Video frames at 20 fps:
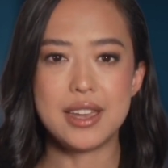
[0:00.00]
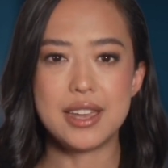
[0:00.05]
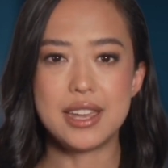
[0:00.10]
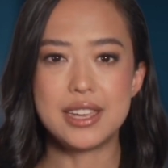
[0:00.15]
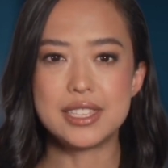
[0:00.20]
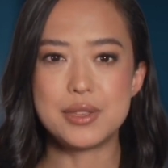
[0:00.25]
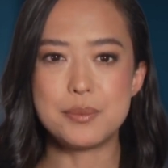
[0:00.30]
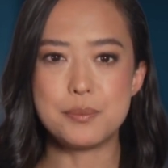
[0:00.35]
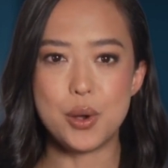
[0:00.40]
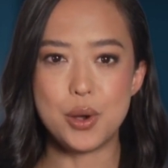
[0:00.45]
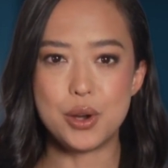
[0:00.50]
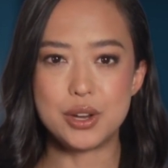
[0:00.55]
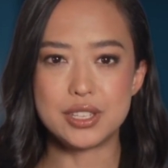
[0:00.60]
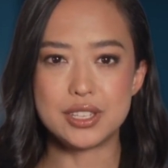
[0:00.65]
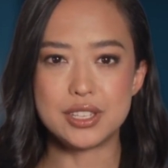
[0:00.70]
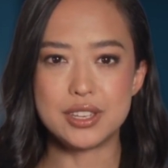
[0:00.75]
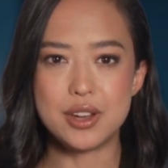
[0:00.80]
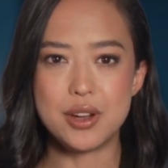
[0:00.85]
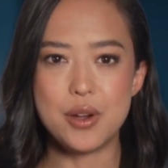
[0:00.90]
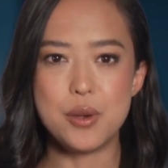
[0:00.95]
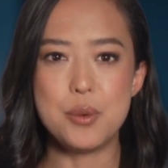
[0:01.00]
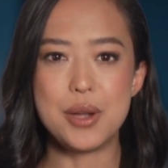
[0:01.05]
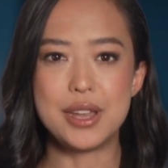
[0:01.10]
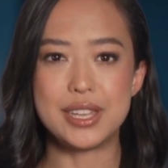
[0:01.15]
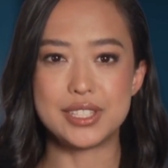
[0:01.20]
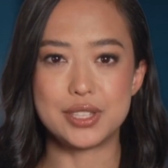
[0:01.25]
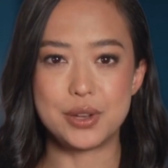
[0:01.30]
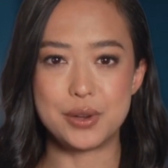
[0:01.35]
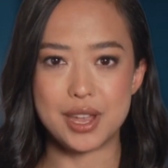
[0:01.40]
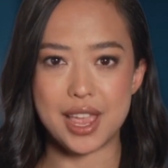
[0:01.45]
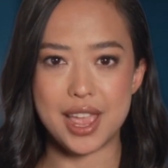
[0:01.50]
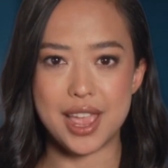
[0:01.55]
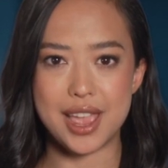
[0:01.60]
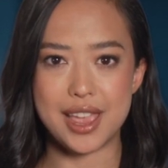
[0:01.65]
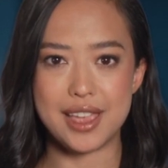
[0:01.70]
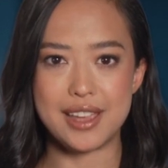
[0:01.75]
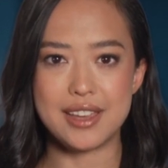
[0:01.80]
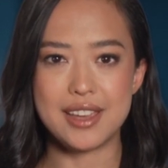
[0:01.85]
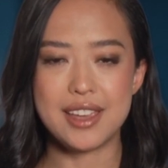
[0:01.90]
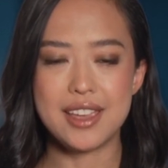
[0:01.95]
it's important to know when it's
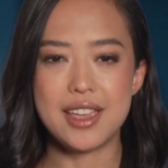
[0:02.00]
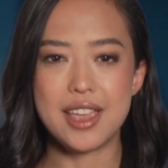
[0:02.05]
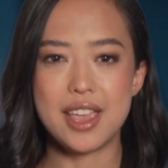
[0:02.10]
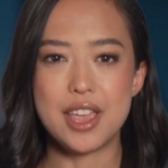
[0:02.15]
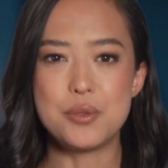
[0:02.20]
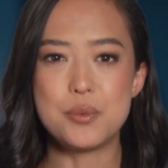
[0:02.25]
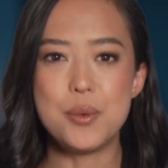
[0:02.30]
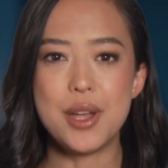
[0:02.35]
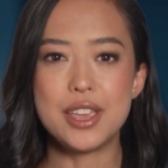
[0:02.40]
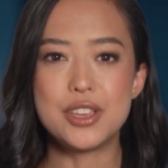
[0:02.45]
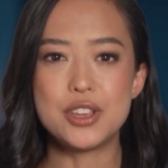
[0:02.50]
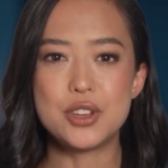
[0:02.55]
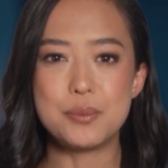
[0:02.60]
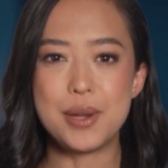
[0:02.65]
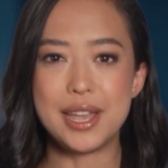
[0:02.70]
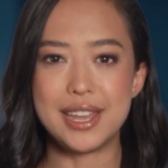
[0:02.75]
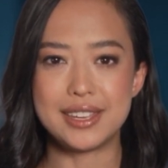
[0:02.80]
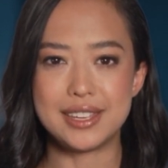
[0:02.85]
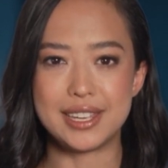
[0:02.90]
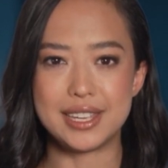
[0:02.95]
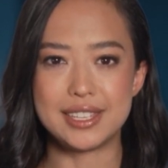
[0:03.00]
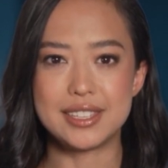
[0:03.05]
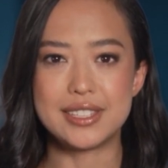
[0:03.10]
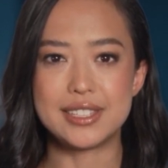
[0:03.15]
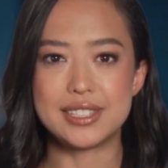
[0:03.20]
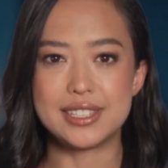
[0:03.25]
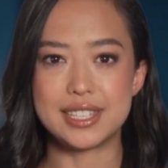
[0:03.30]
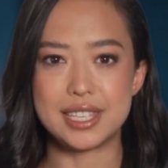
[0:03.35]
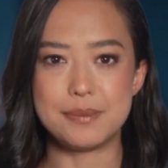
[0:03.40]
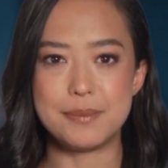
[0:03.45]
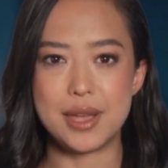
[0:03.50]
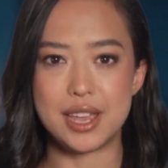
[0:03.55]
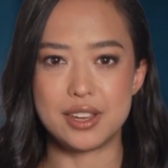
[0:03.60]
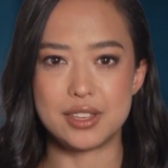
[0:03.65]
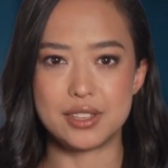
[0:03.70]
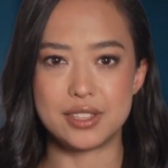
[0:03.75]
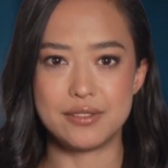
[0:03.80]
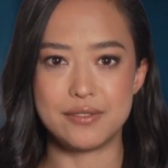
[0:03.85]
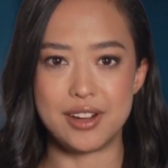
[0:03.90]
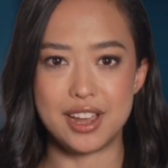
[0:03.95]
okay and when you might need to seek
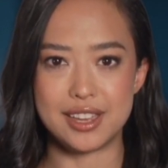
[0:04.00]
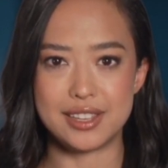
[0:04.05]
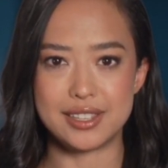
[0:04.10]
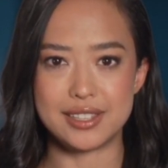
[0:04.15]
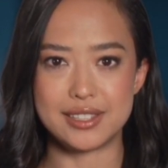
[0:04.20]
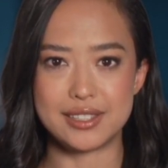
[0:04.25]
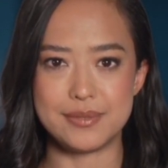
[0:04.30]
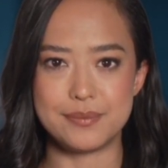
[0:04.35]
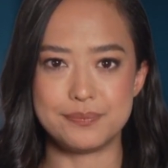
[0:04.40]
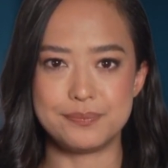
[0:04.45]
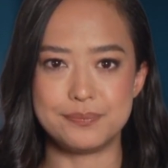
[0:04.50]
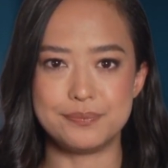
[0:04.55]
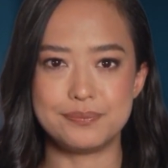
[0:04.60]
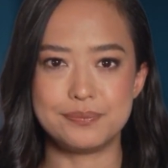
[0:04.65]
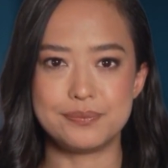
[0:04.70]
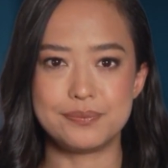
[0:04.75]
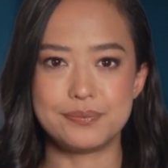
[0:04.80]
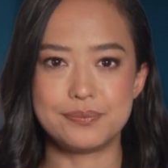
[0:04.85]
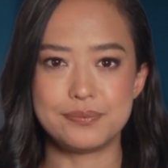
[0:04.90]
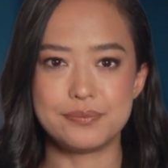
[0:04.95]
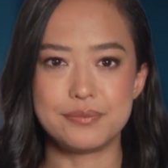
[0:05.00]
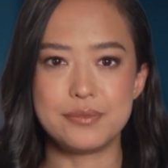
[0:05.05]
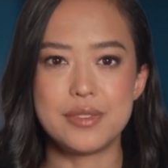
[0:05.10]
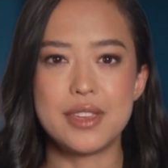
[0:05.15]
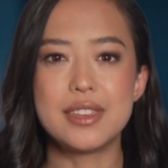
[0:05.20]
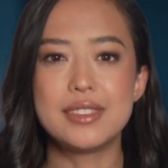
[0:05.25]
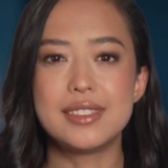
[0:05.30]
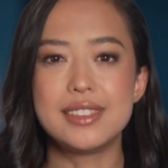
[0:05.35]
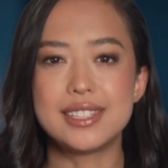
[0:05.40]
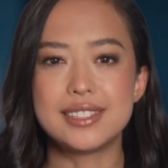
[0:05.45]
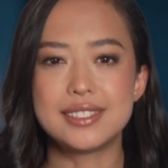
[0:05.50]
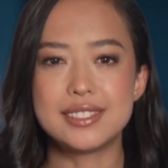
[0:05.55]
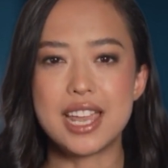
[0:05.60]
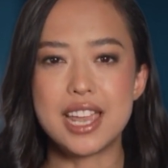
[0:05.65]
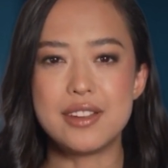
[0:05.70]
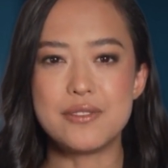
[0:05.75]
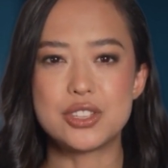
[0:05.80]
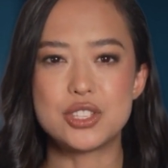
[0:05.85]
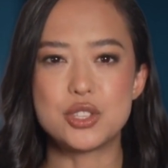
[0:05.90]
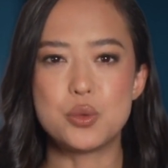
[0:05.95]
medical advice. Let's dive into